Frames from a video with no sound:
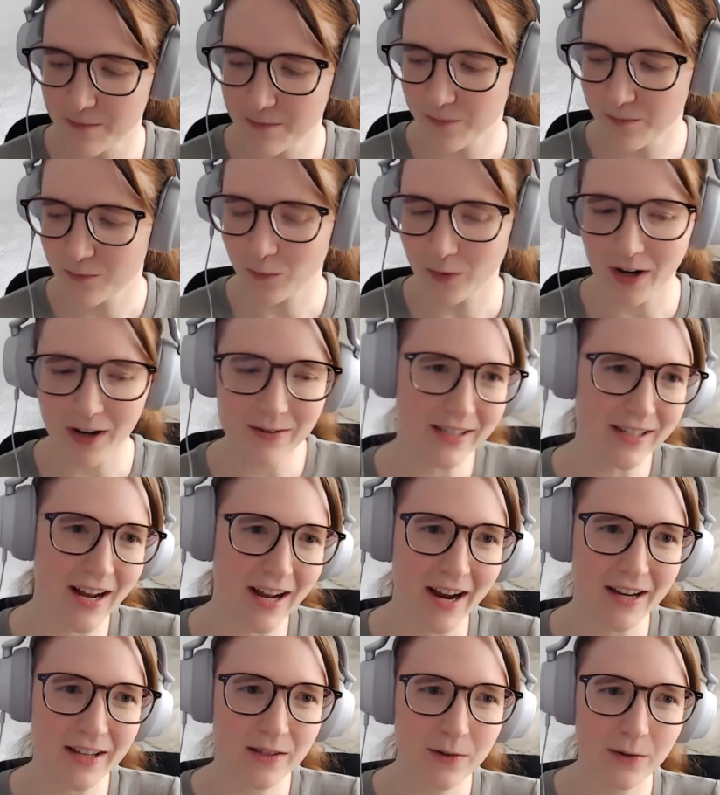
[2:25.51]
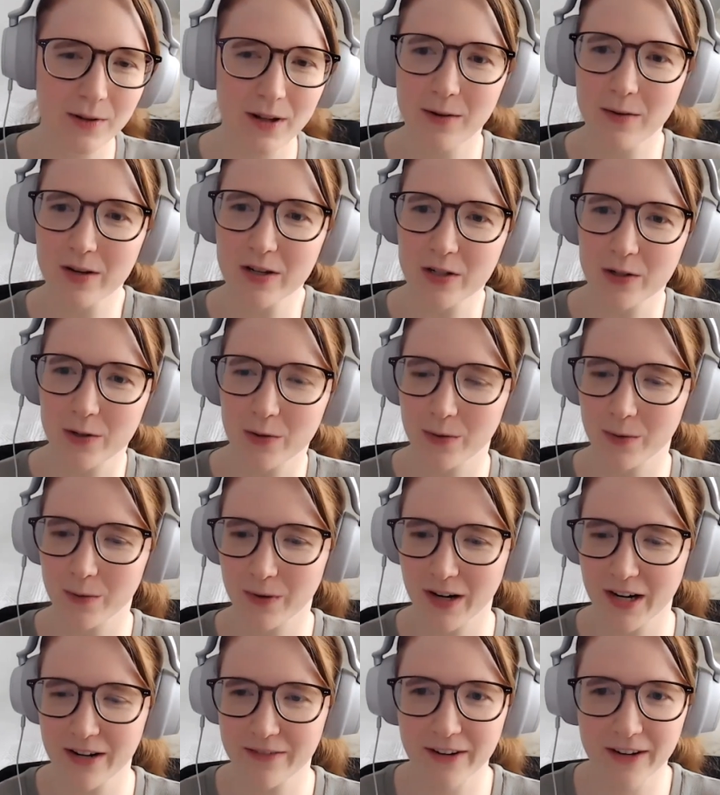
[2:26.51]
I was in high school, I went to
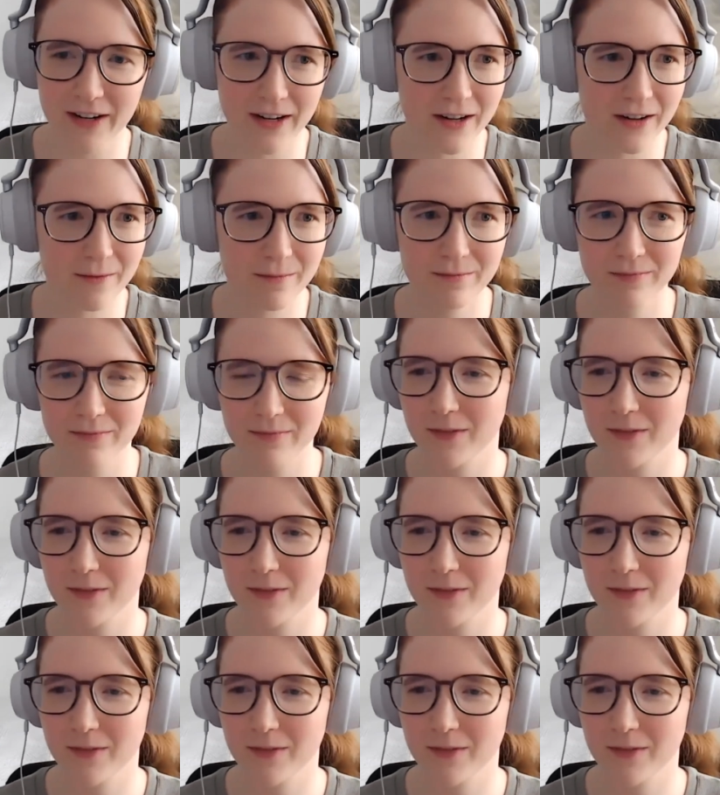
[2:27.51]
kind of a